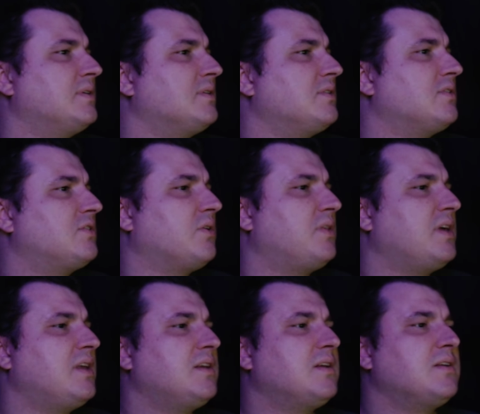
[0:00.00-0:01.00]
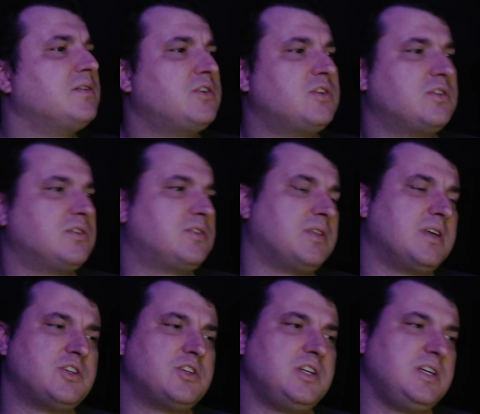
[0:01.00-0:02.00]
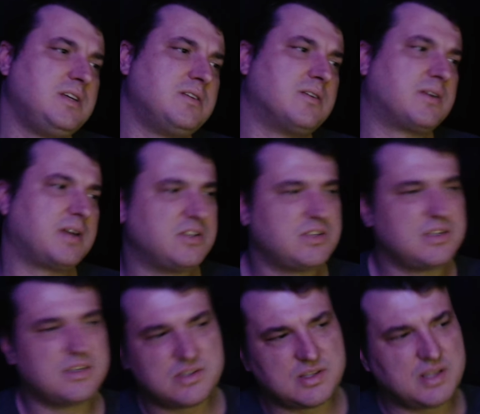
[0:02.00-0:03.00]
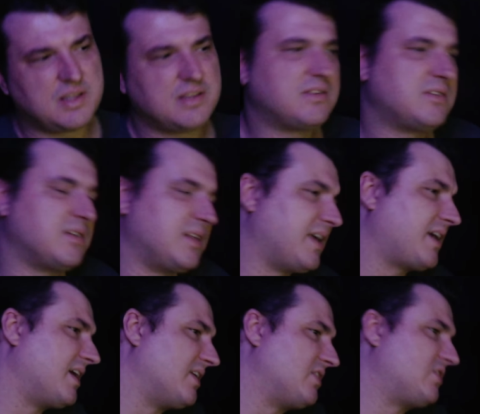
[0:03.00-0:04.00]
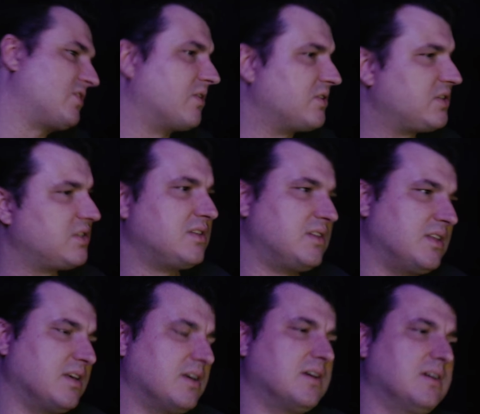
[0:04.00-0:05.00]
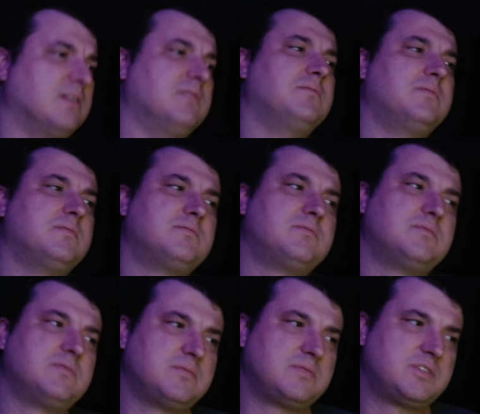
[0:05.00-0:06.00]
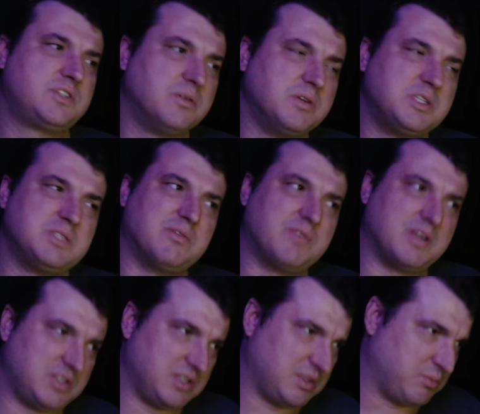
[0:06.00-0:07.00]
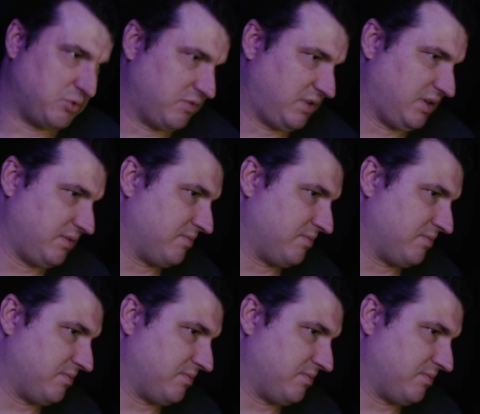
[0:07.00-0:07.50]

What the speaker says: so then that kind of starts the series of events in the movie.